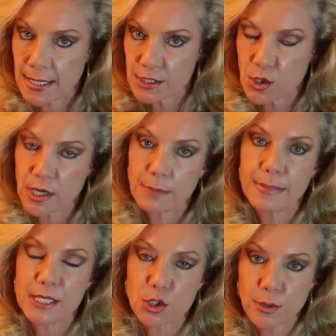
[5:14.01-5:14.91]
is going to
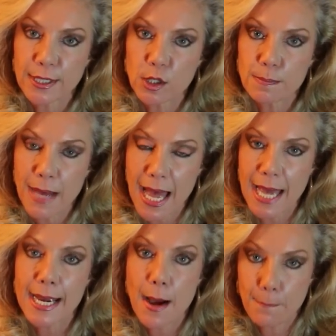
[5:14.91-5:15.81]
be triggered
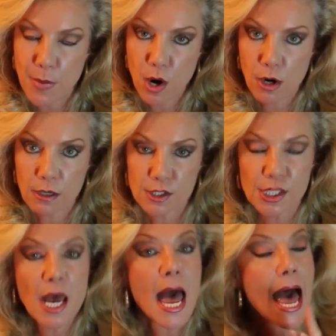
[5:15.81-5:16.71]
by Mars.